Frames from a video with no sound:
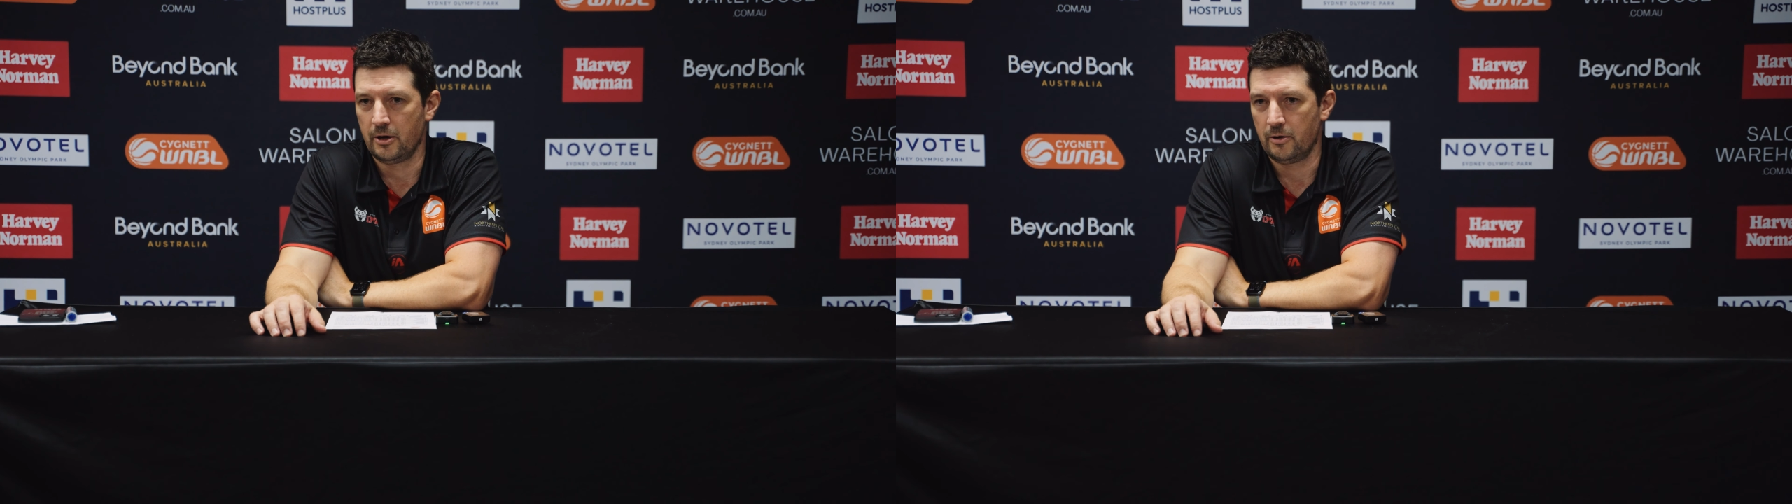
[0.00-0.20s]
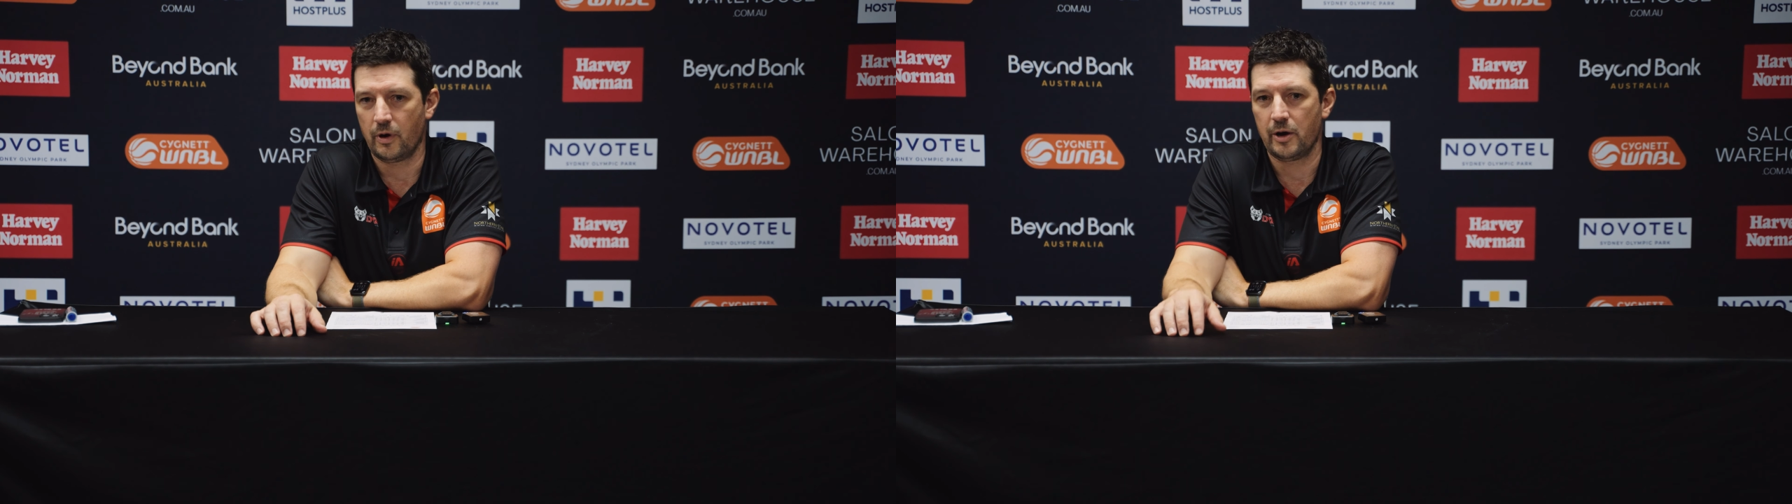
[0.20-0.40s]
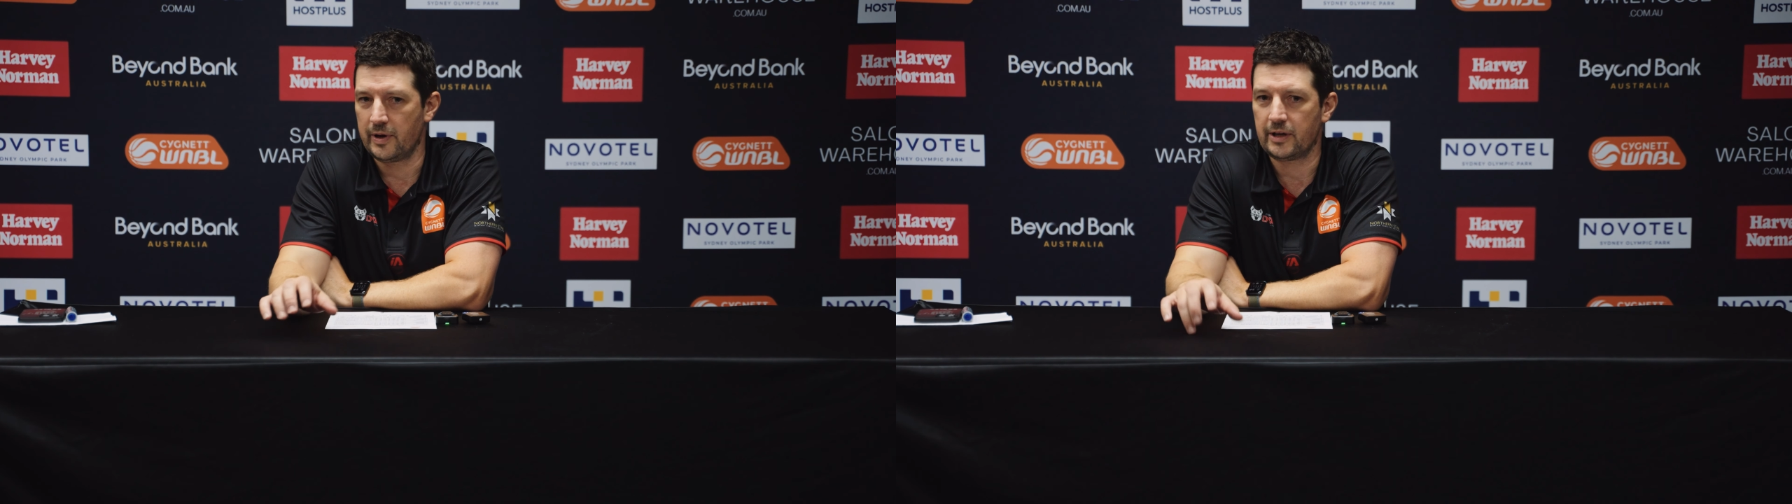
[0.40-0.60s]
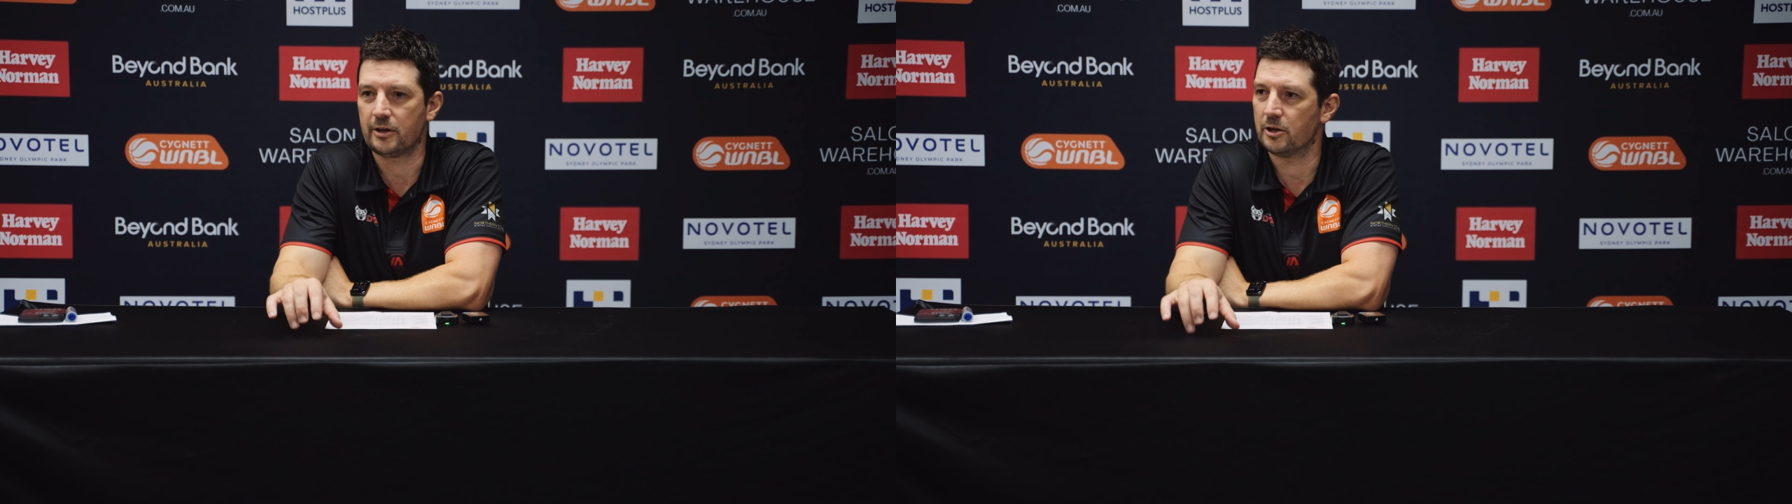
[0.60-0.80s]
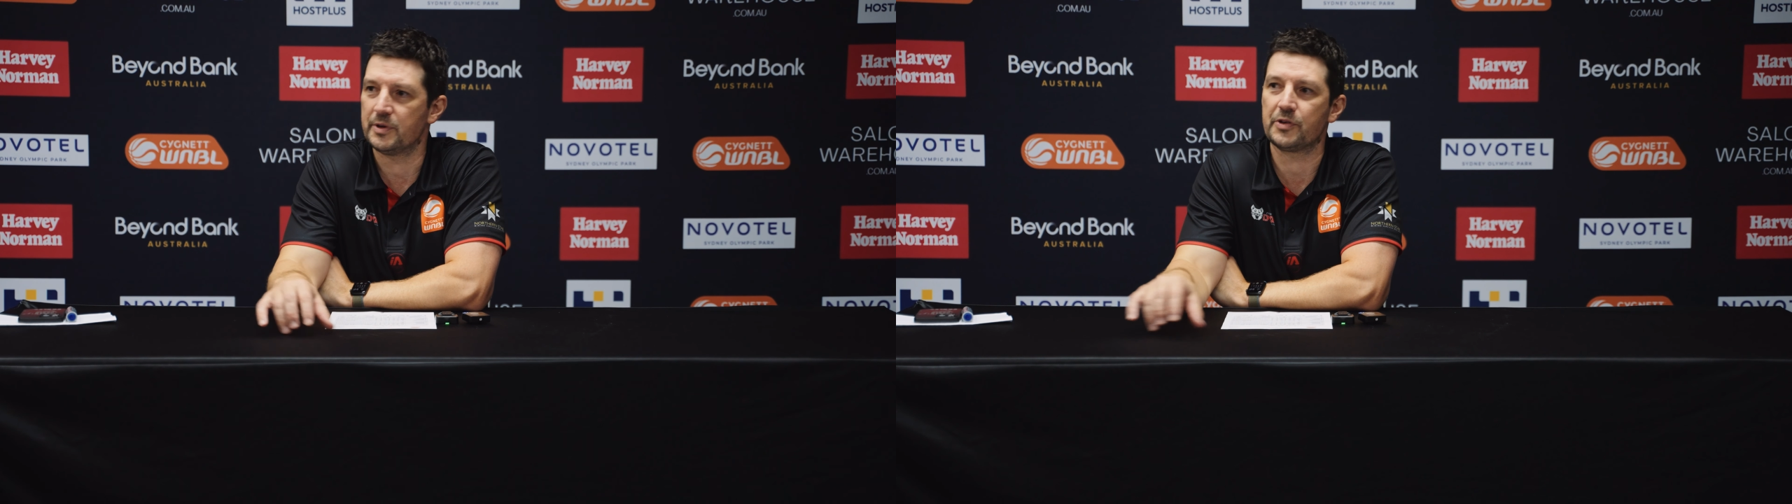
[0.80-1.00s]
where we
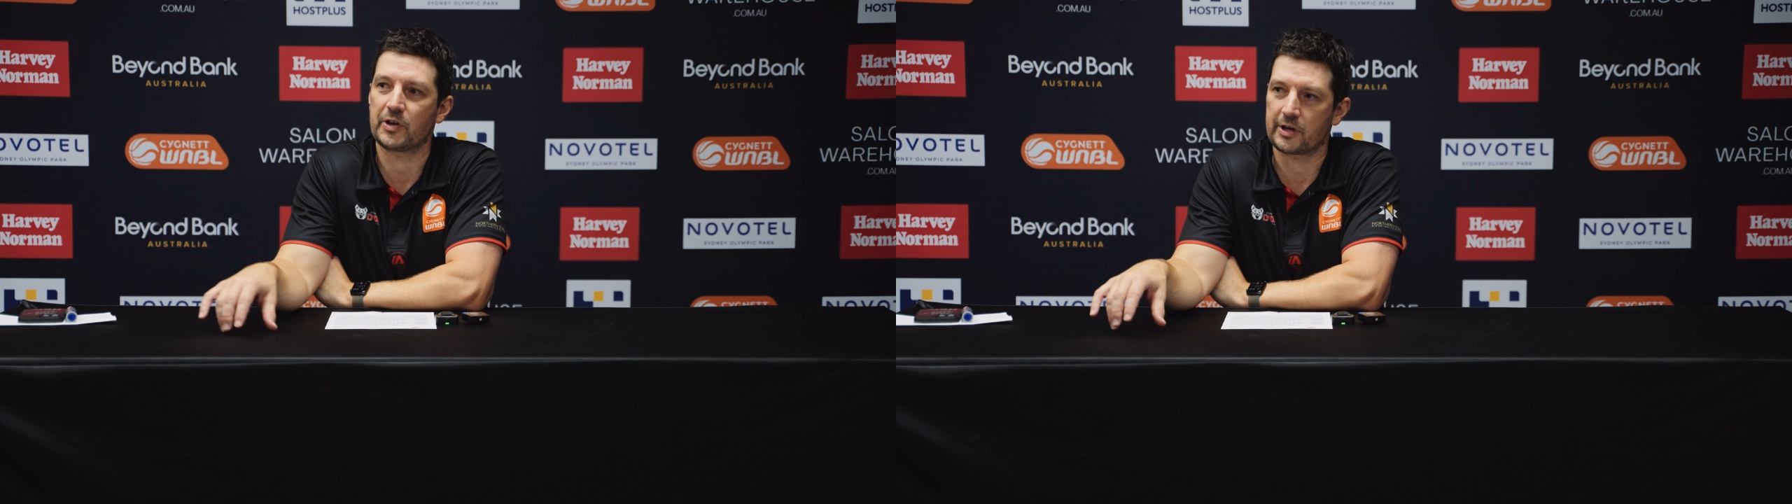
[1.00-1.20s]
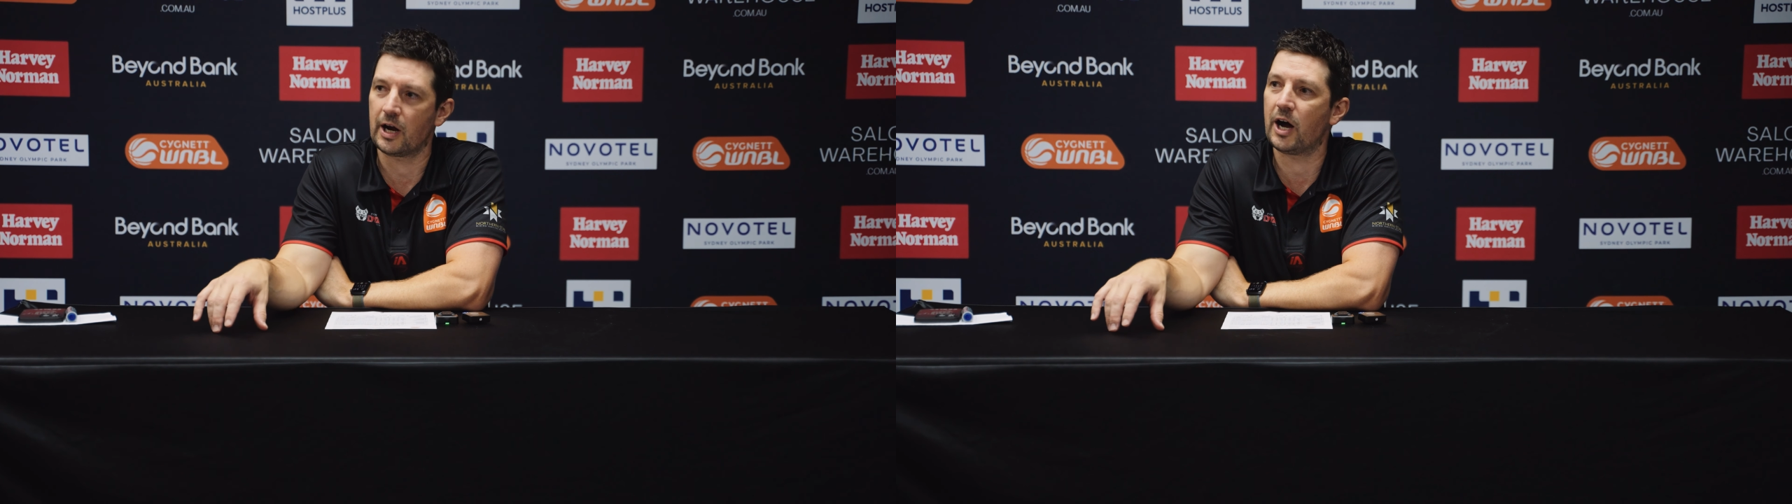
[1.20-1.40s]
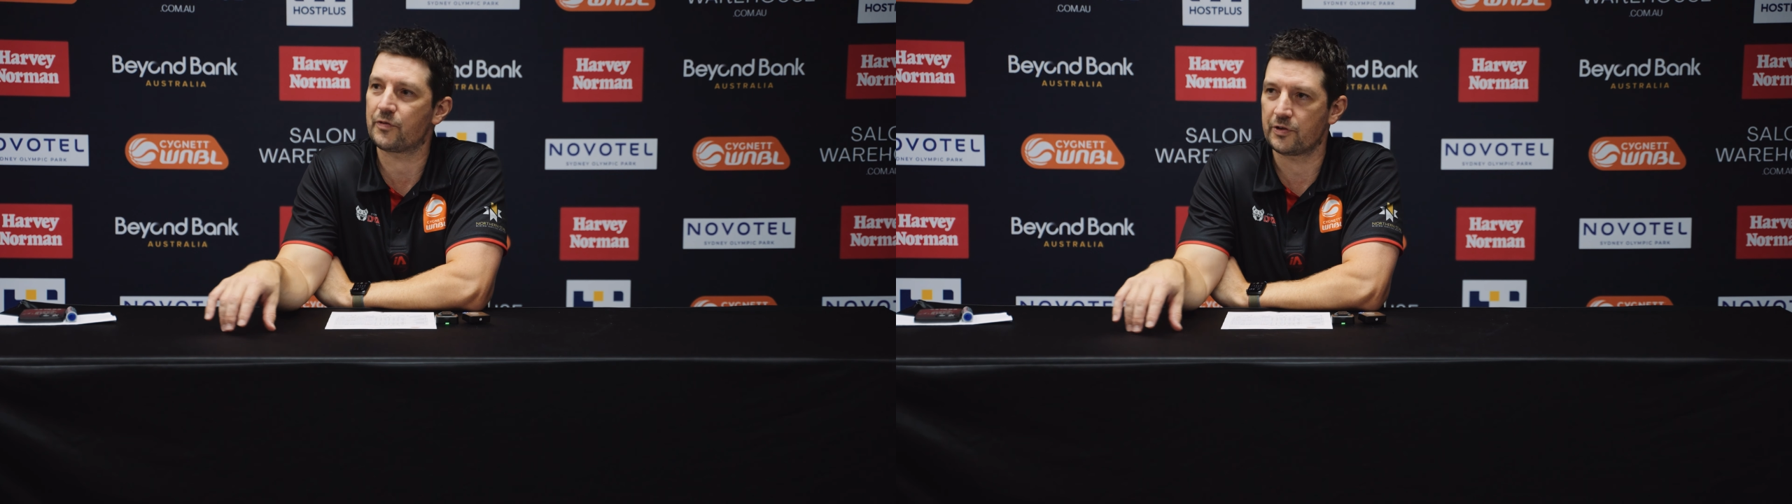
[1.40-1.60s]
kill them in the second half